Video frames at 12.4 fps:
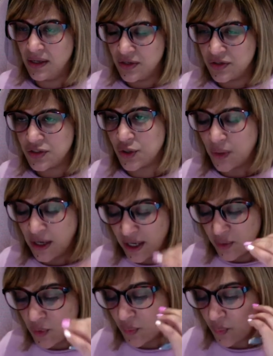So I
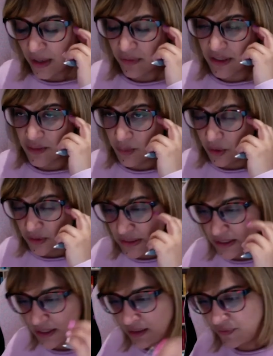want where it's
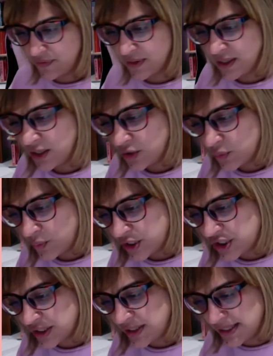positive, which
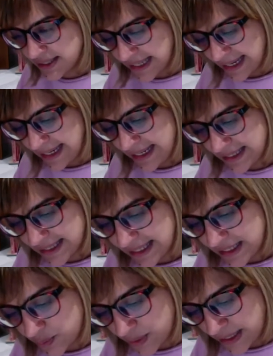in this case
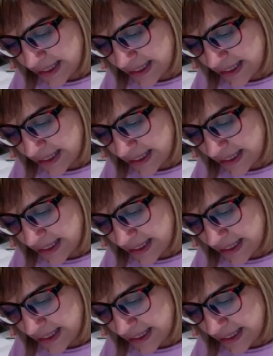is when